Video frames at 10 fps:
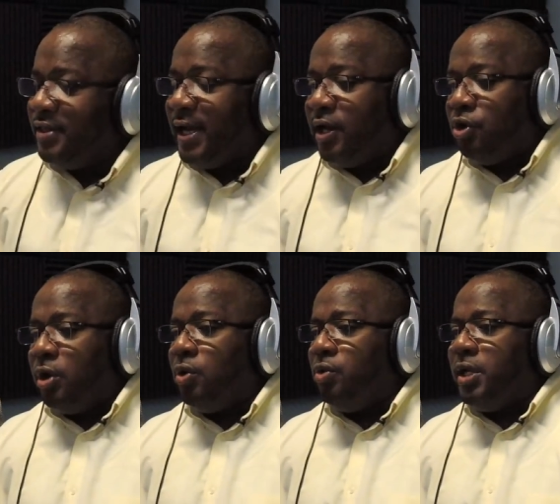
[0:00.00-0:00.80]
that are
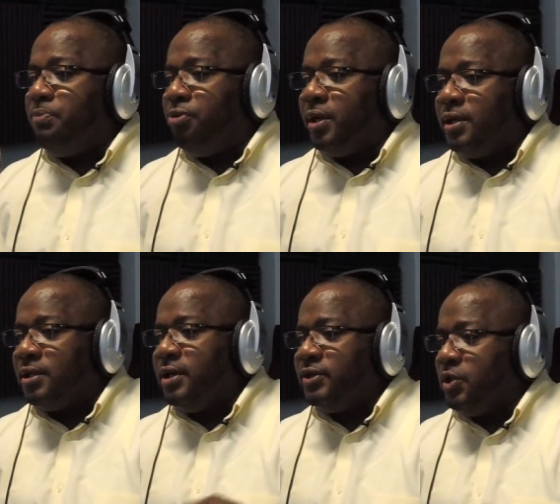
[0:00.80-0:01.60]
not only bringing a
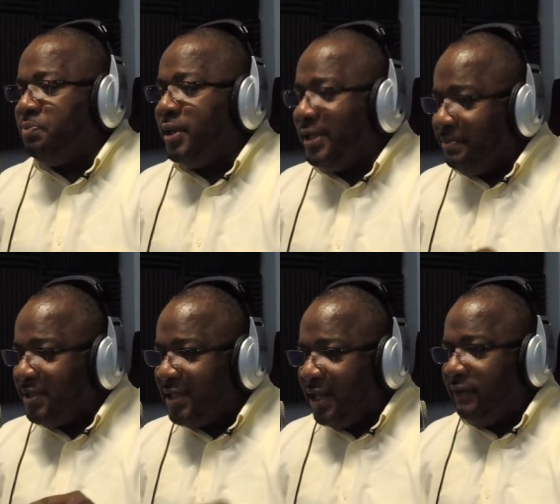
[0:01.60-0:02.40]
curse upon
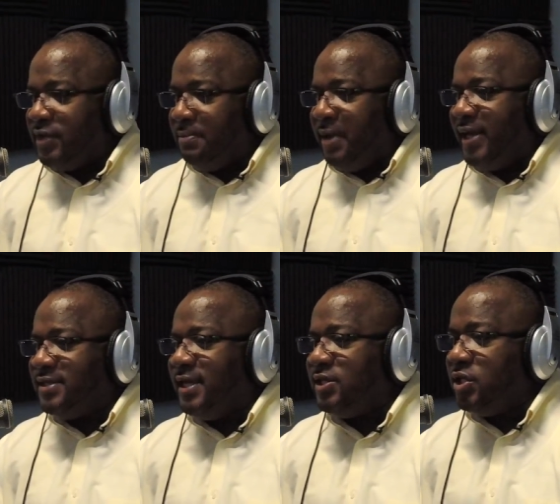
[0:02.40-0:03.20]
themselves and by
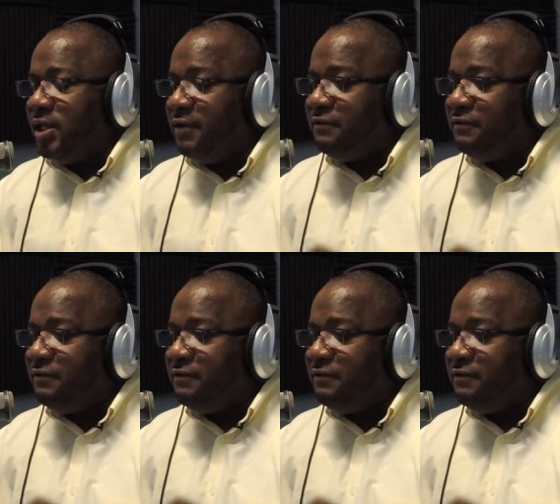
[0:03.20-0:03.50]
extension their